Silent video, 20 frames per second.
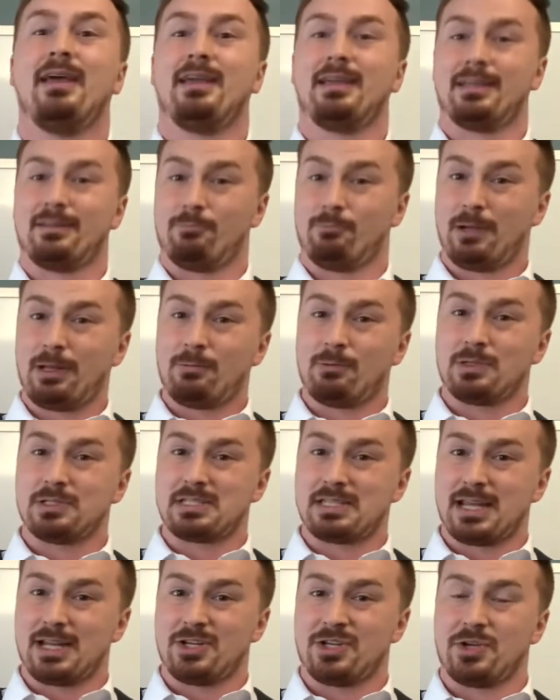we will
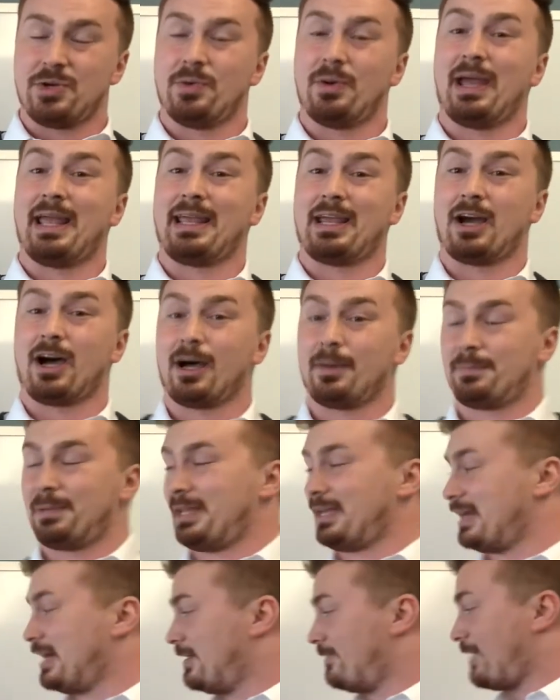send you a
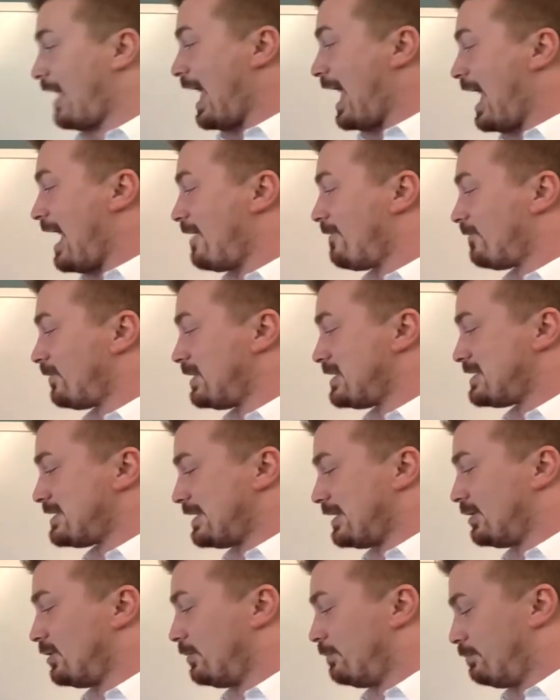copy of every
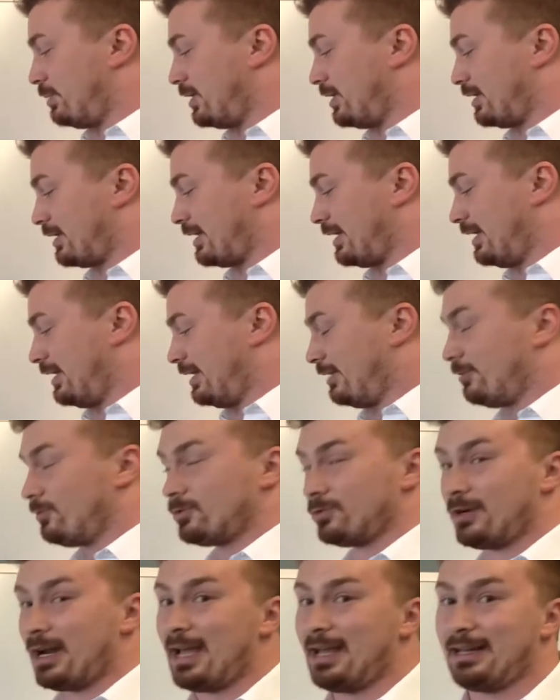single book
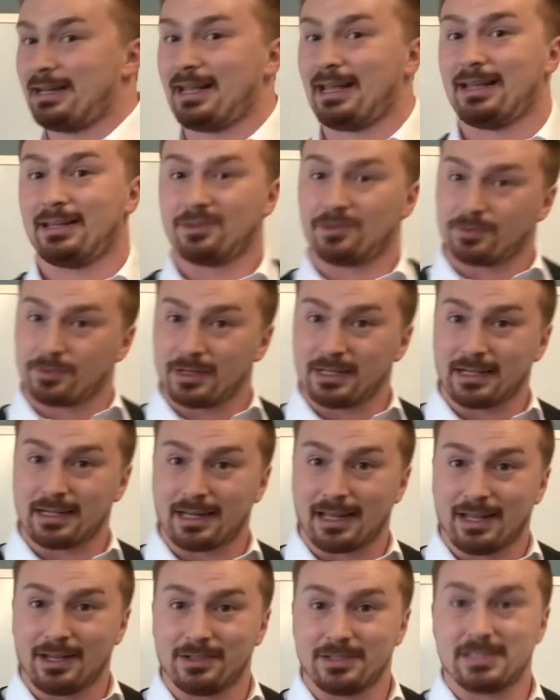read in the
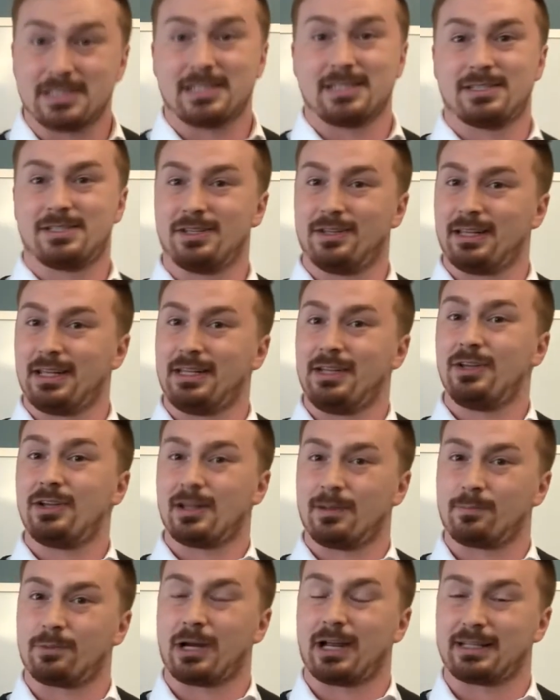read-alouds so that you
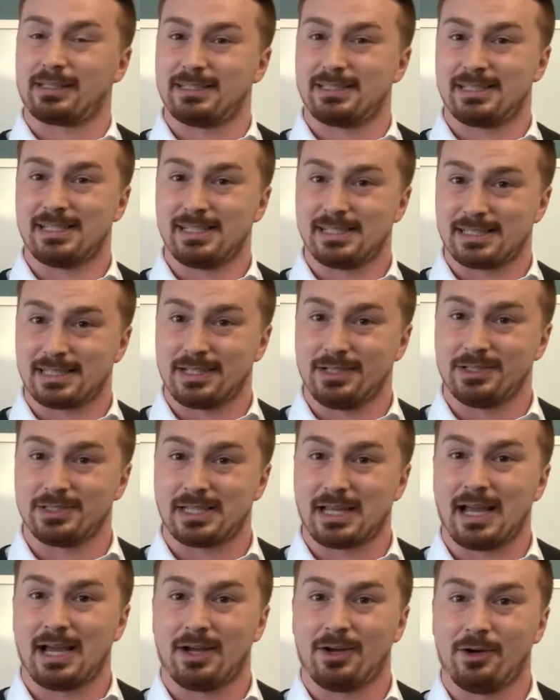can practice these skills
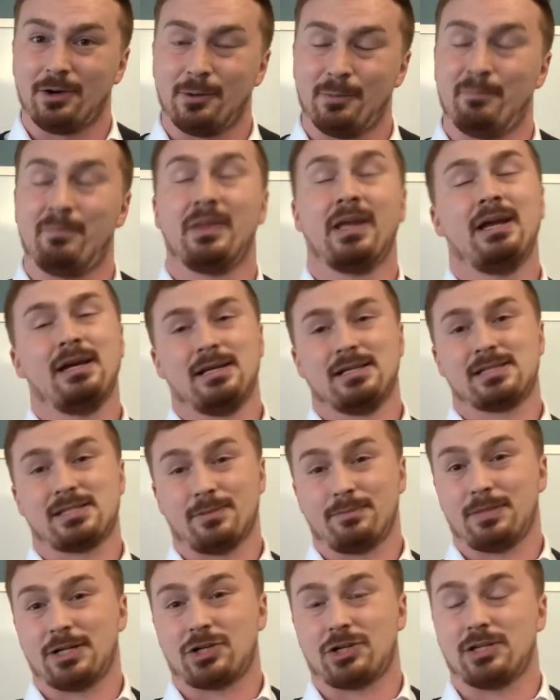at home.
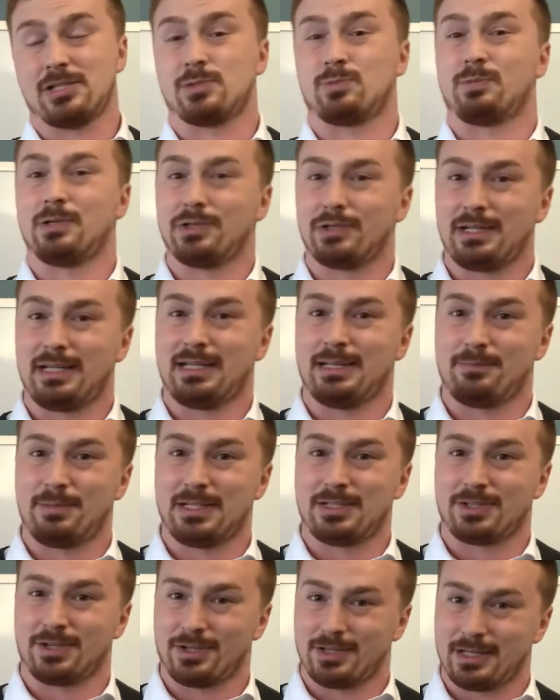Submissions will need to be
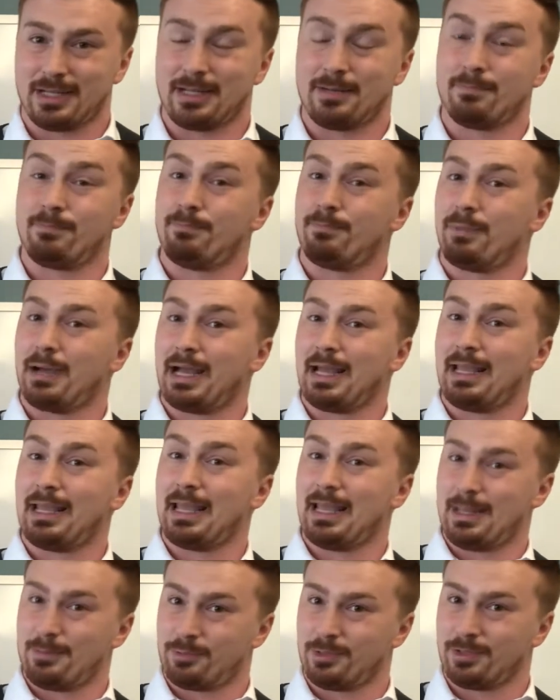turned in by
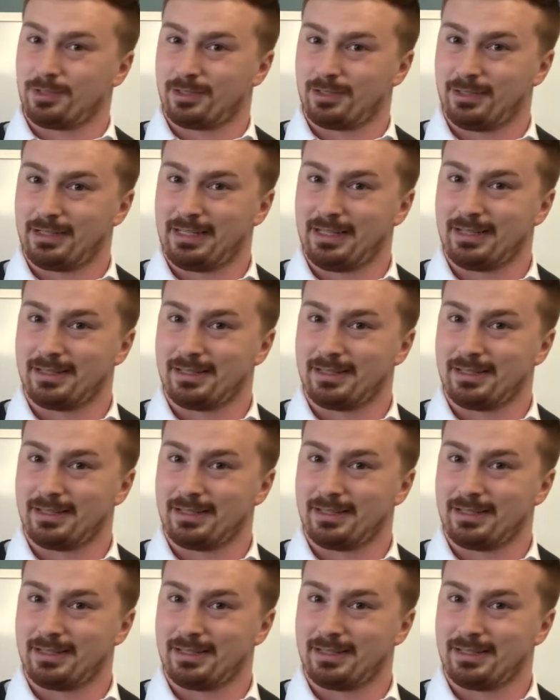April thirtieth.